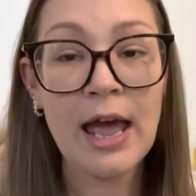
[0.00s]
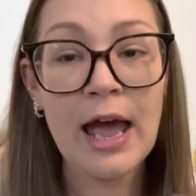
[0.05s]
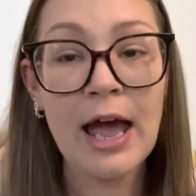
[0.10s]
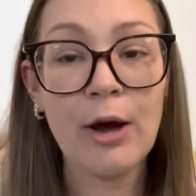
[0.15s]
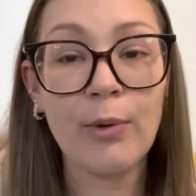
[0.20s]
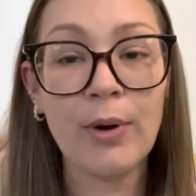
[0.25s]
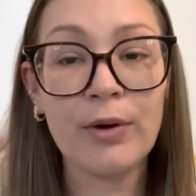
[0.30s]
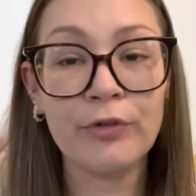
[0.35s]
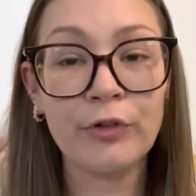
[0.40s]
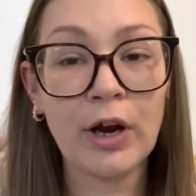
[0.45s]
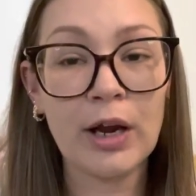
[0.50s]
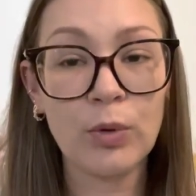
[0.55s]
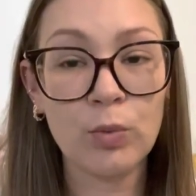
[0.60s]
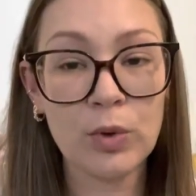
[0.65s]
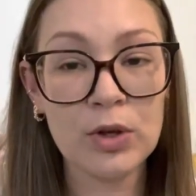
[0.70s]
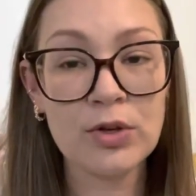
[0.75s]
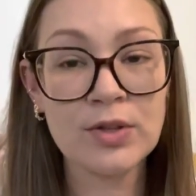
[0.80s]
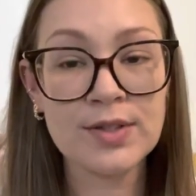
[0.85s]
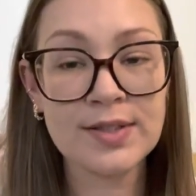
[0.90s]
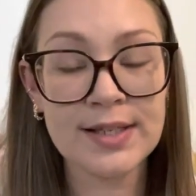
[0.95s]
However, I
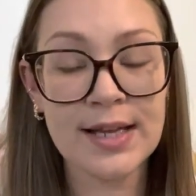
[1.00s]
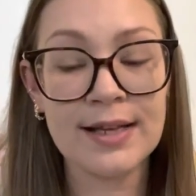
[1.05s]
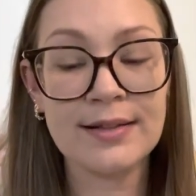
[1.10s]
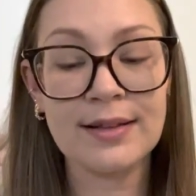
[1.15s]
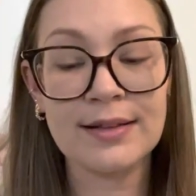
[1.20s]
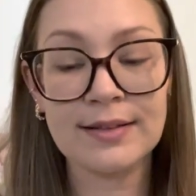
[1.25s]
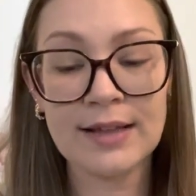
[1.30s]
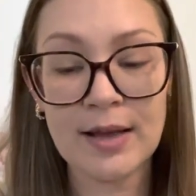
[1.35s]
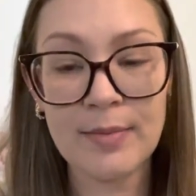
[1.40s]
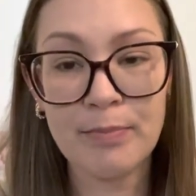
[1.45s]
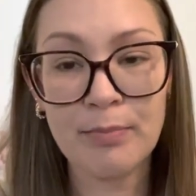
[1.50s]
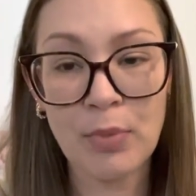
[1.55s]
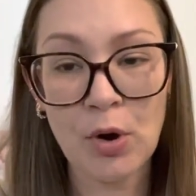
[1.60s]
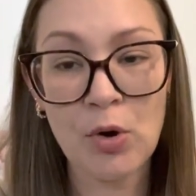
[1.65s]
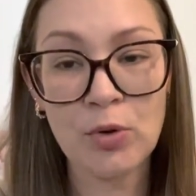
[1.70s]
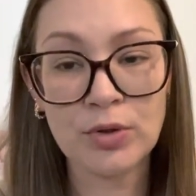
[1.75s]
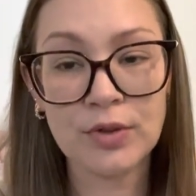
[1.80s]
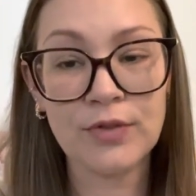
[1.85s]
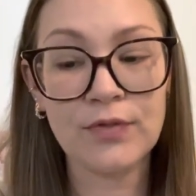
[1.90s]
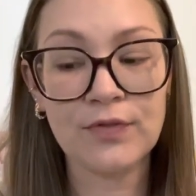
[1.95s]
will say that they
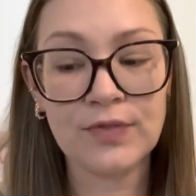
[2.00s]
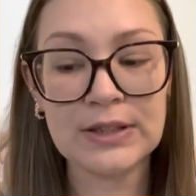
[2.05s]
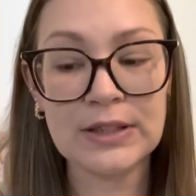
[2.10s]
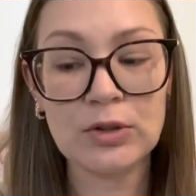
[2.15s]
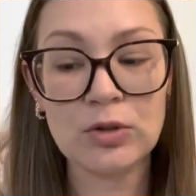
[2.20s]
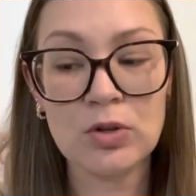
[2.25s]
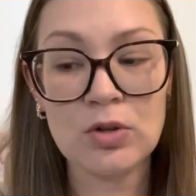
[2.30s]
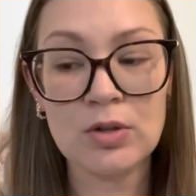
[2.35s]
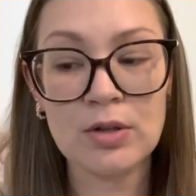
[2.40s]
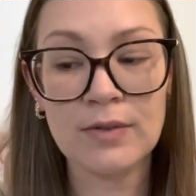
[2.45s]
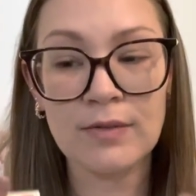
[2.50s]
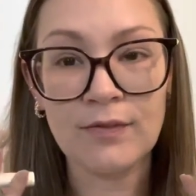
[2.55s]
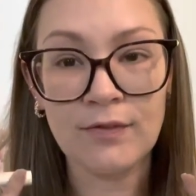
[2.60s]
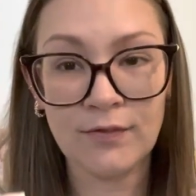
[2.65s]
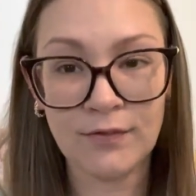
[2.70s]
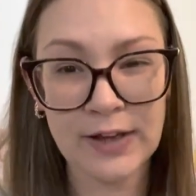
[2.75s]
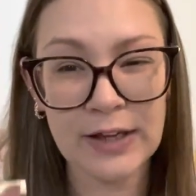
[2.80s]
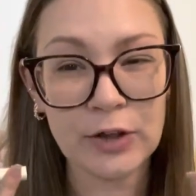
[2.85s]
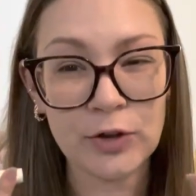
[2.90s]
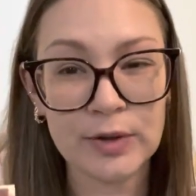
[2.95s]
both feel
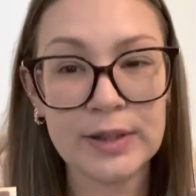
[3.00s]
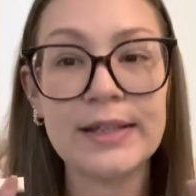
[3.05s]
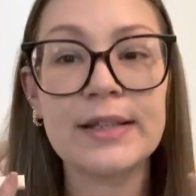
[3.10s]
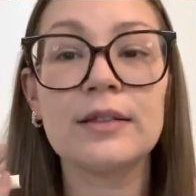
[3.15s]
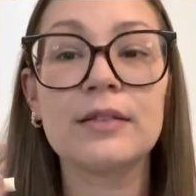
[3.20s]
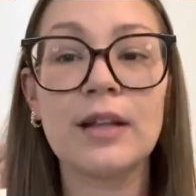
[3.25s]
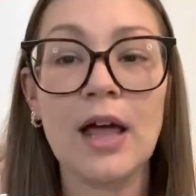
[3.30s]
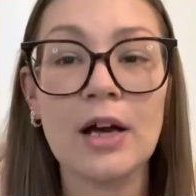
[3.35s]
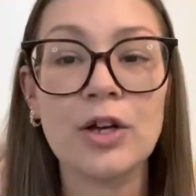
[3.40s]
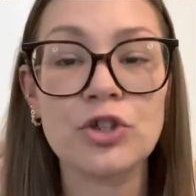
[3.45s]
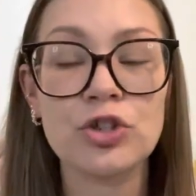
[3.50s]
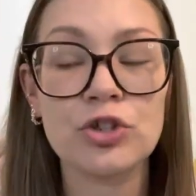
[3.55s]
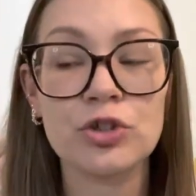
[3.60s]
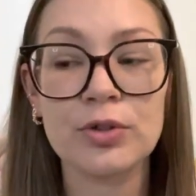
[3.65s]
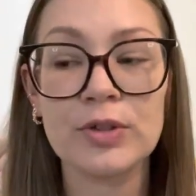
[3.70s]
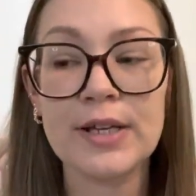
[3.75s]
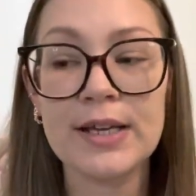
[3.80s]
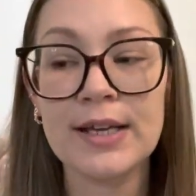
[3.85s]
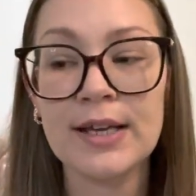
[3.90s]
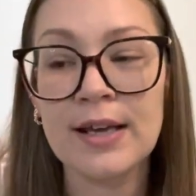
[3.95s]
very
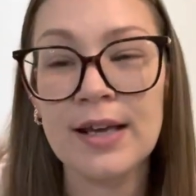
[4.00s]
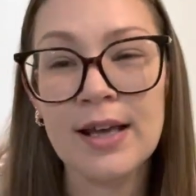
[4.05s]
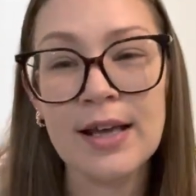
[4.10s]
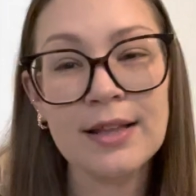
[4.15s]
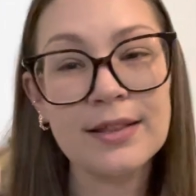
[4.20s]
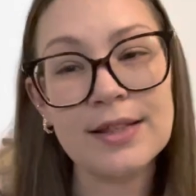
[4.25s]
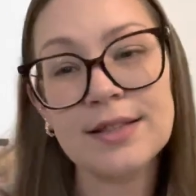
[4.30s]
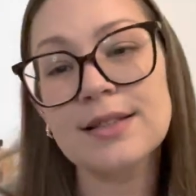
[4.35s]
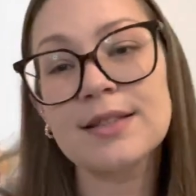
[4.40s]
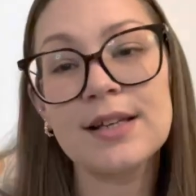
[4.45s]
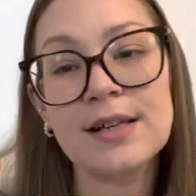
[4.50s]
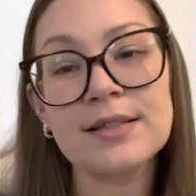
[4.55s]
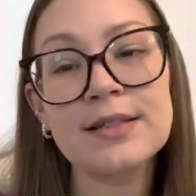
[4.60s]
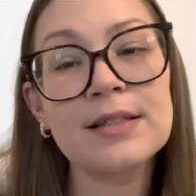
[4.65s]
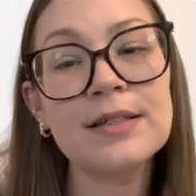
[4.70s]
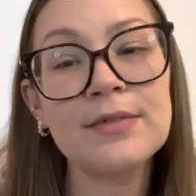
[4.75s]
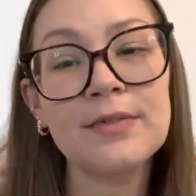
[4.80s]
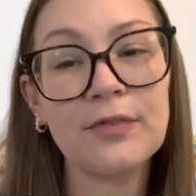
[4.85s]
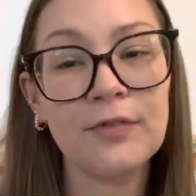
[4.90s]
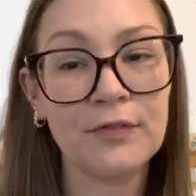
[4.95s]
luxury. This
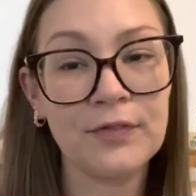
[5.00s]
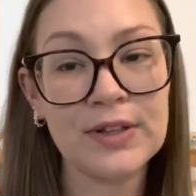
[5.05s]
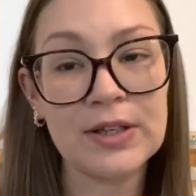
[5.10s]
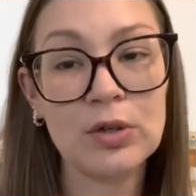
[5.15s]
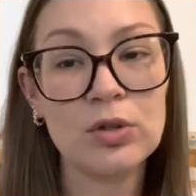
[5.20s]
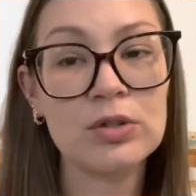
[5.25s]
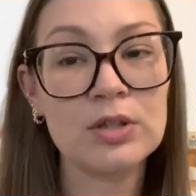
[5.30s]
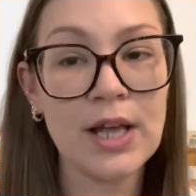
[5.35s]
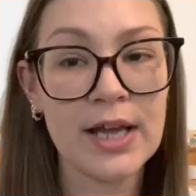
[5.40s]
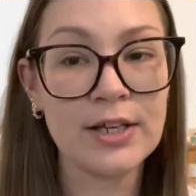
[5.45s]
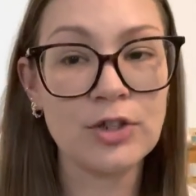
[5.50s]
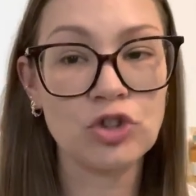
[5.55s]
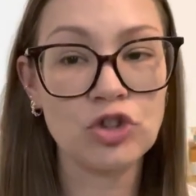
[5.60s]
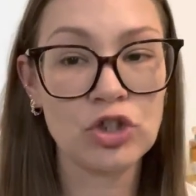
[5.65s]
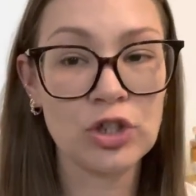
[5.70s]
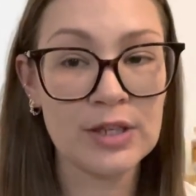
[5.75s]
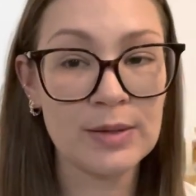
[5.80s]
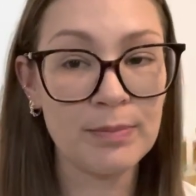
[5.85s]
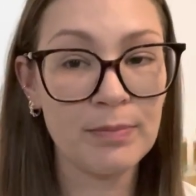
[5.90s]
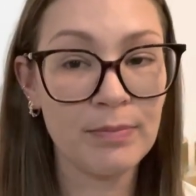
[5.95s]
doesn't feel like
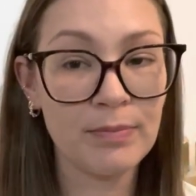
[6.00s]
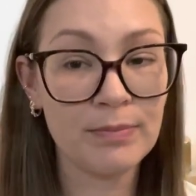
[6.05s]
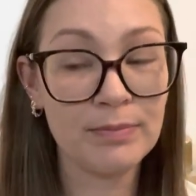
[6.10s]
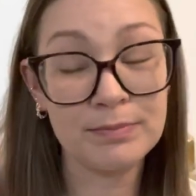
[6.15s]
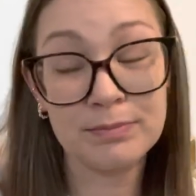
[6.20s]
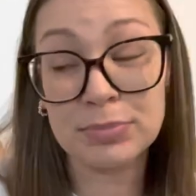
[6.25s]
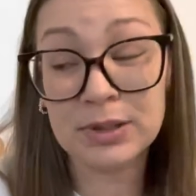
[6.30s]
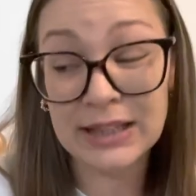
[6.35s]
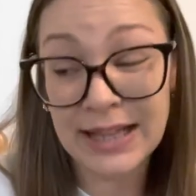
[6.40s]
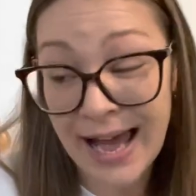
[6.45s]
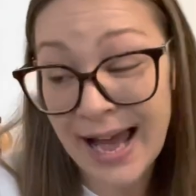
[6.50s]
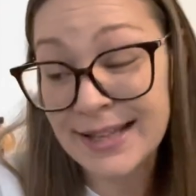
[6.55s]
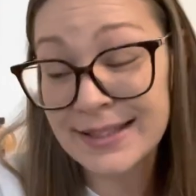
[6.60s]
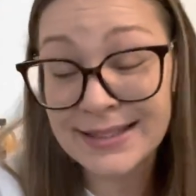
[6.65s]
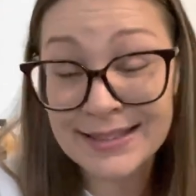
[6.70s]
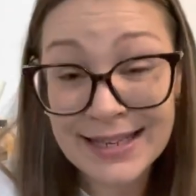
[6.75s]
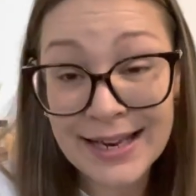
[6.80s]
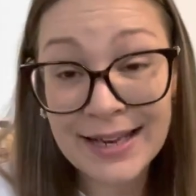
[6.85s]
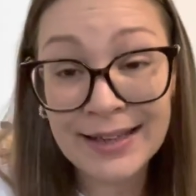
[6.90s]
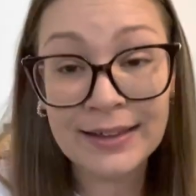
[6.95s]
cheap
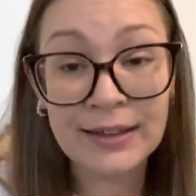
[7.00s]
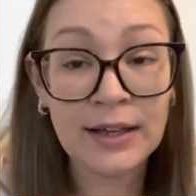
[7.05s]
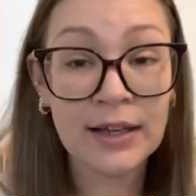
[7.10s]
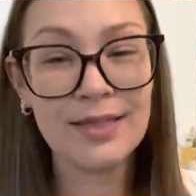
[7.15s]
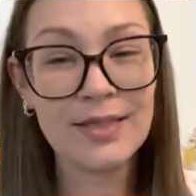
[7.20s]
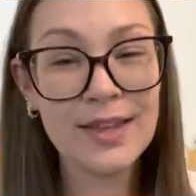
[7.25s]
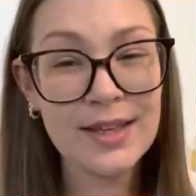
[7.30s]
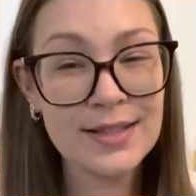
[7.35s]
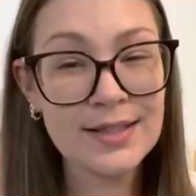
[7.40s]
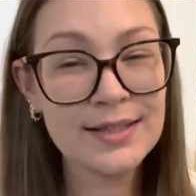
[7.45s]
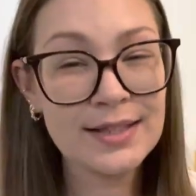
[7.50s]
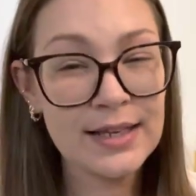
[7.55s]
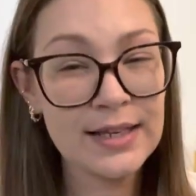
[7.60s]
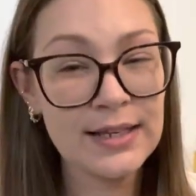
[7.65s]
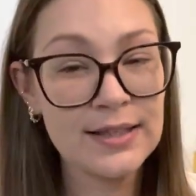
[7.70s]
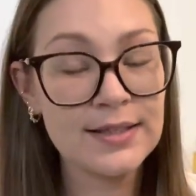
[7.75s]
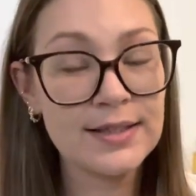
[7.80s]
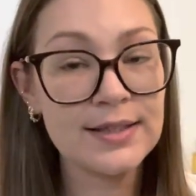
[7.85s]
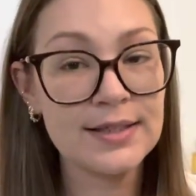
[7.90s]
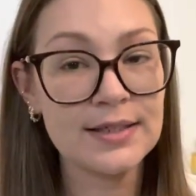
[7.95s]
plastic. This
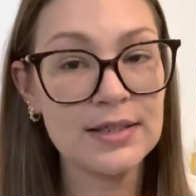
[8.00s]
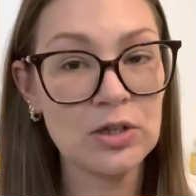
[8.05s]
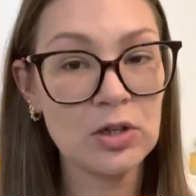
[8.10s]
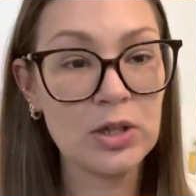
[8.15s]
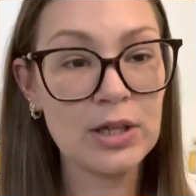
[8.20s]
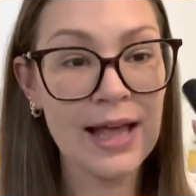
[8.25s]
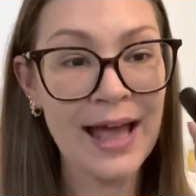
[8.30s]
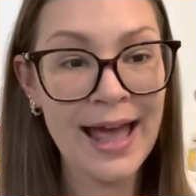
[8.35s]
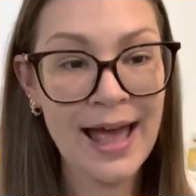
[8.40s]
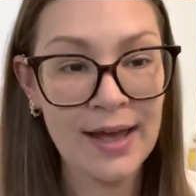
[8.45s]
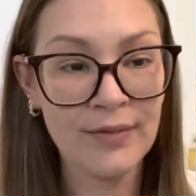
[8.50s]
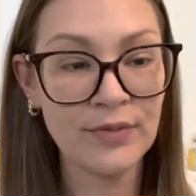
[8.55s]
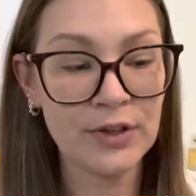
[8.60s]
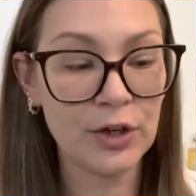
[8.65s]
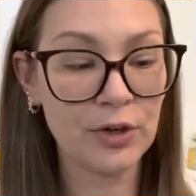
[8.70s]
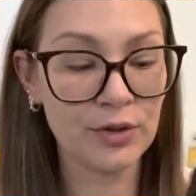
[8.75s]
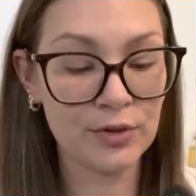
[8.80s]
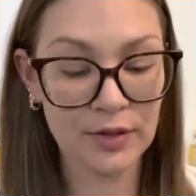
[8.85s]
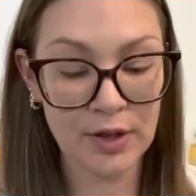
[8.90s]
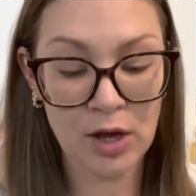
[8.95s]
is still
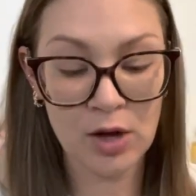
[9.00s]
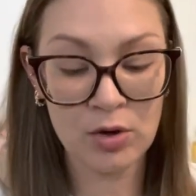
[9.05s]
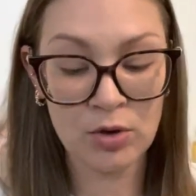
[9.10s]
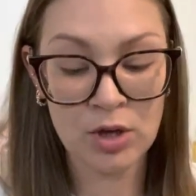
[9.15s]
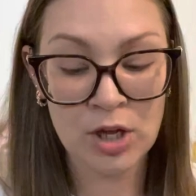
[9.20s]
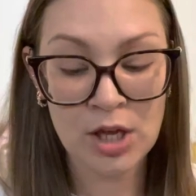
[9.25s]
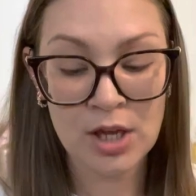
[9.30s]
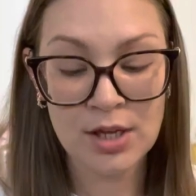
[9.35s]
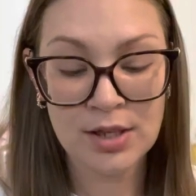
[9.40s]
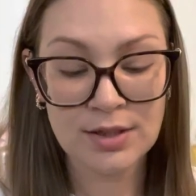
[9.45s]
heavier though.